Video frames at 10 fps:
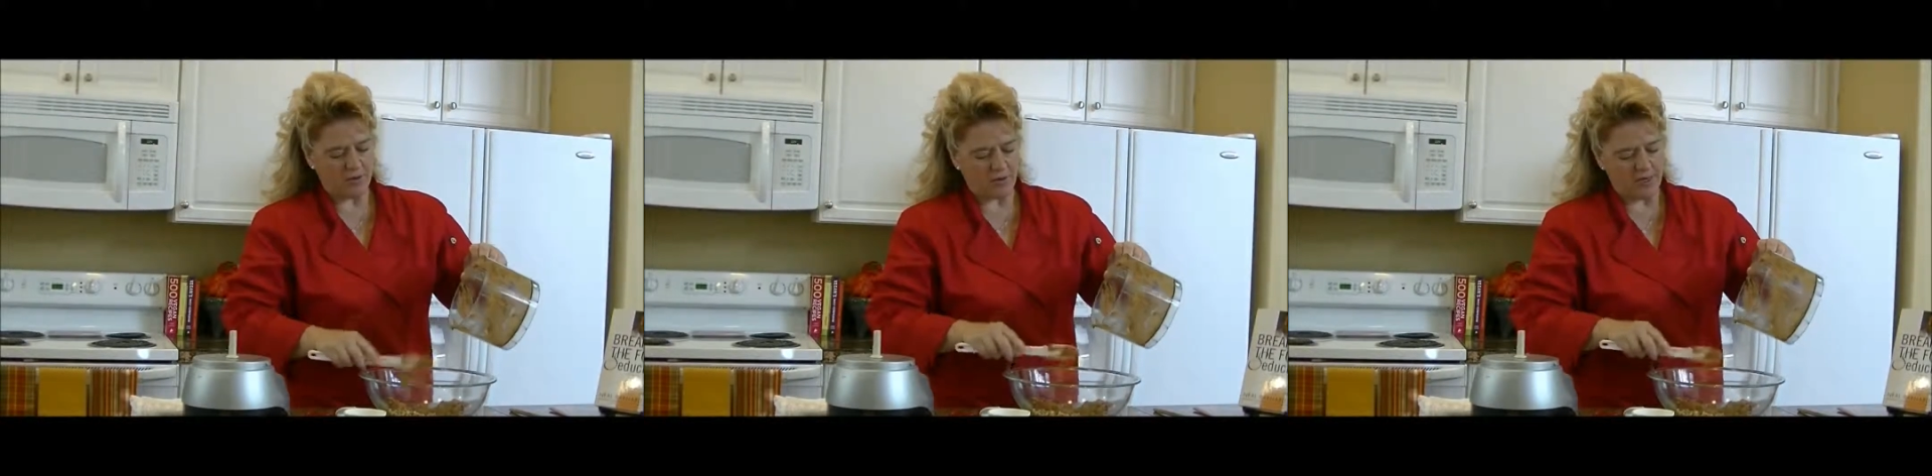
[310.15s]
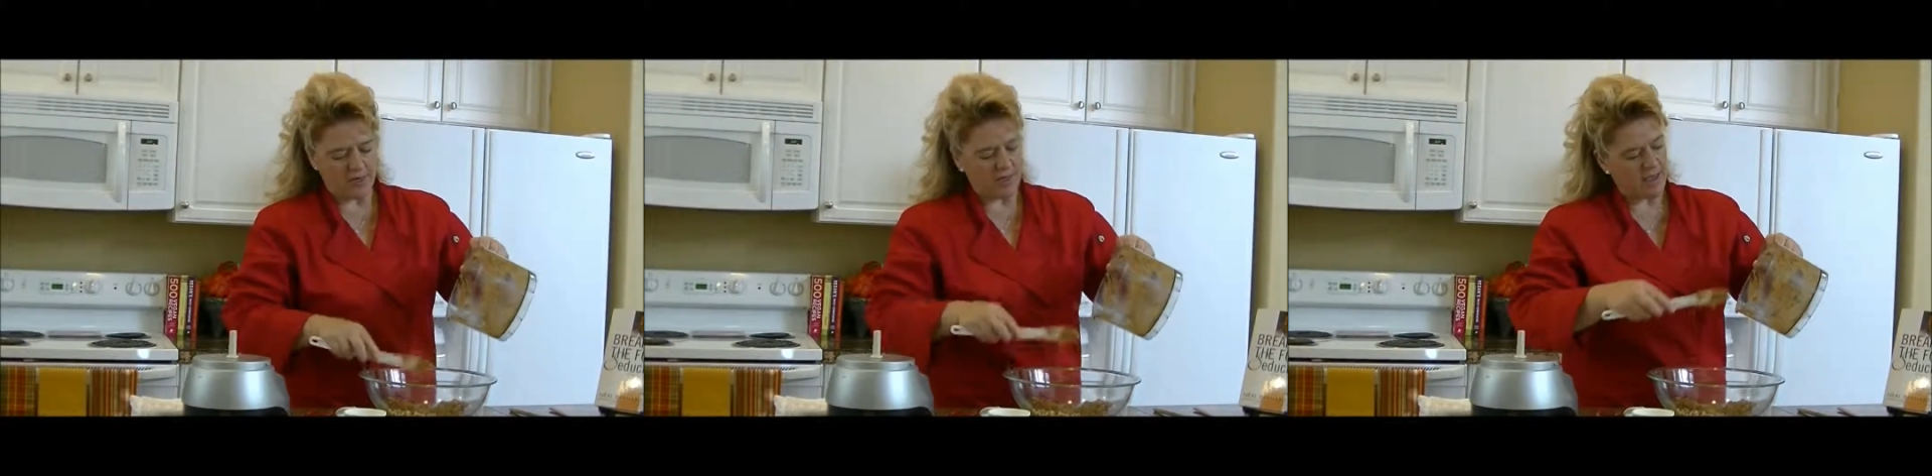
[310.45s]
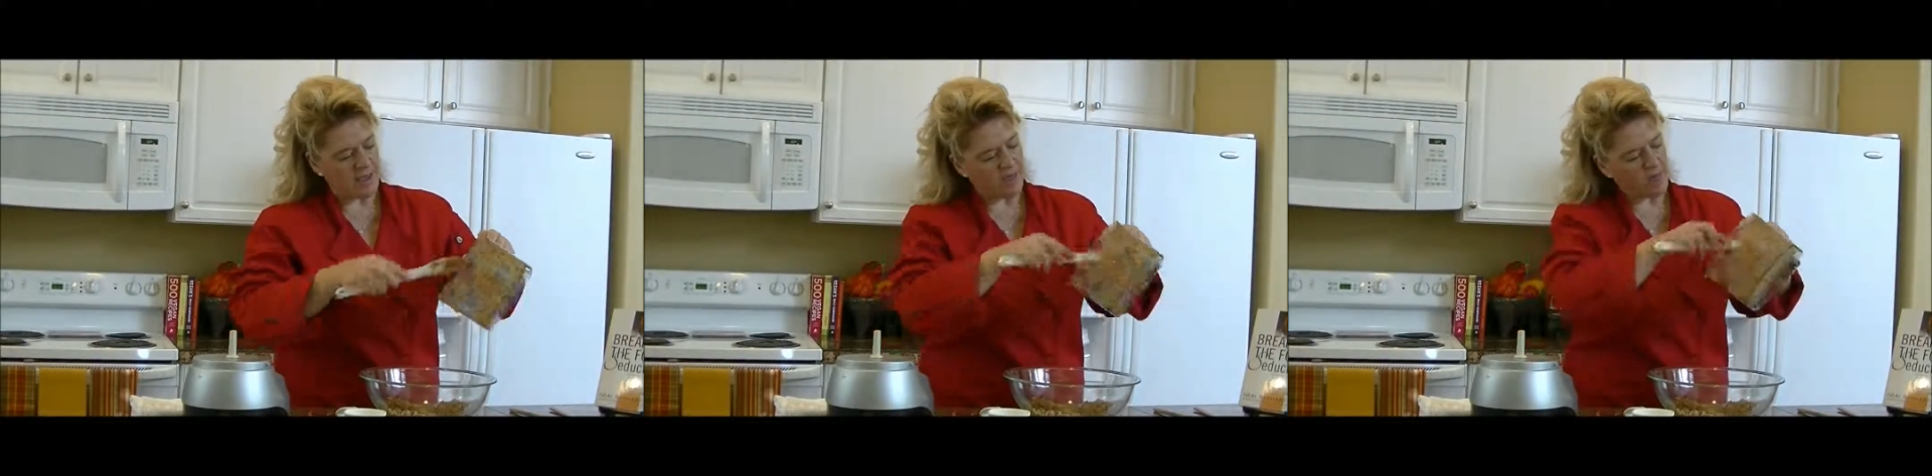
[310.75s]
you only need the
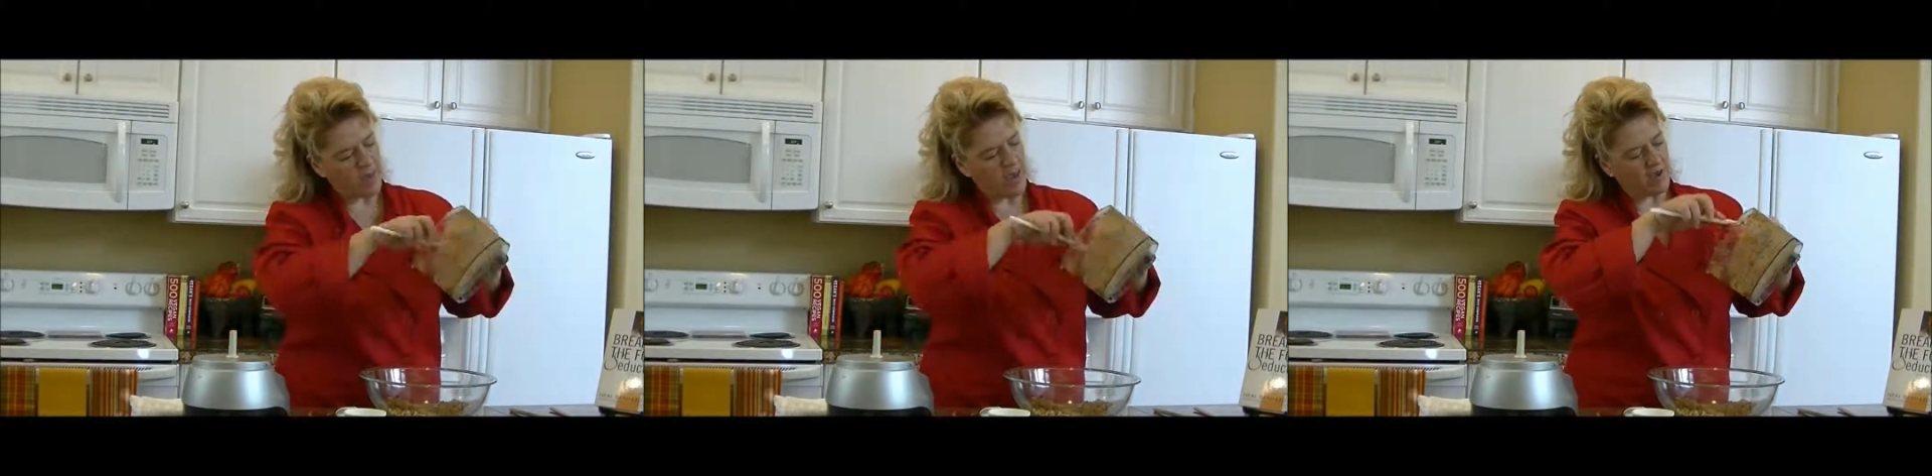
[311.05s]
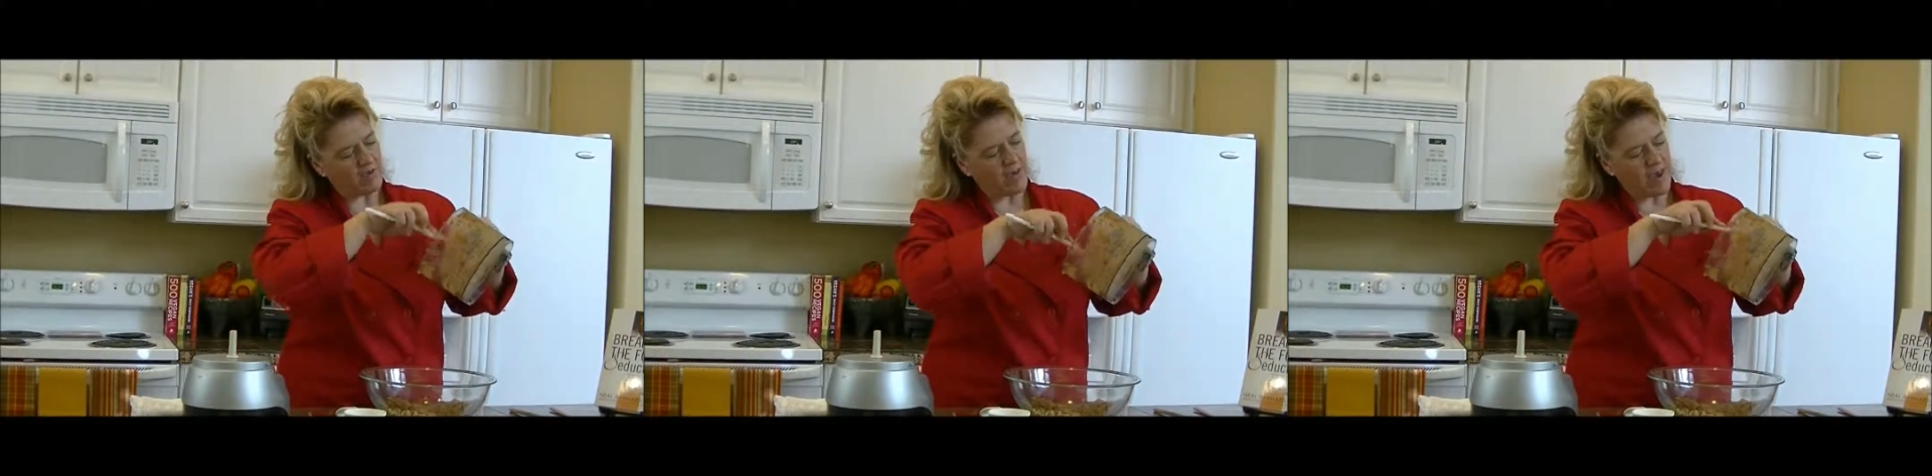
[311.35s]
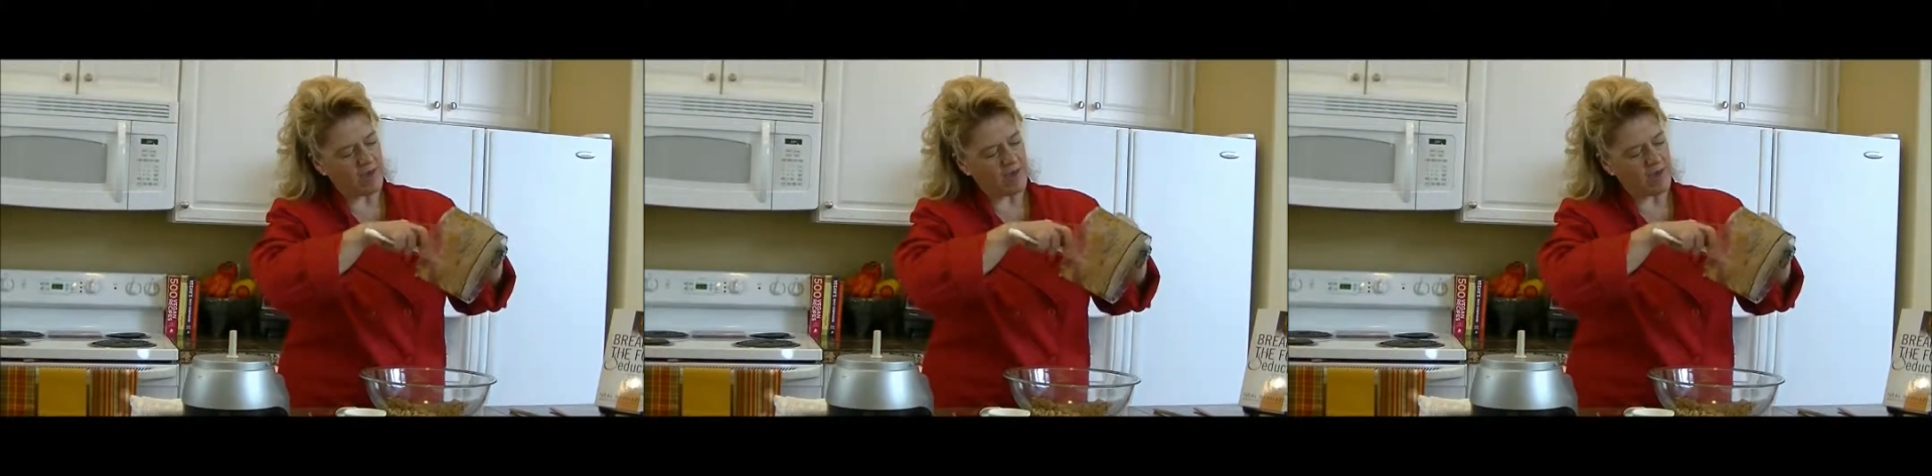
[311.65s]
½ pound of that.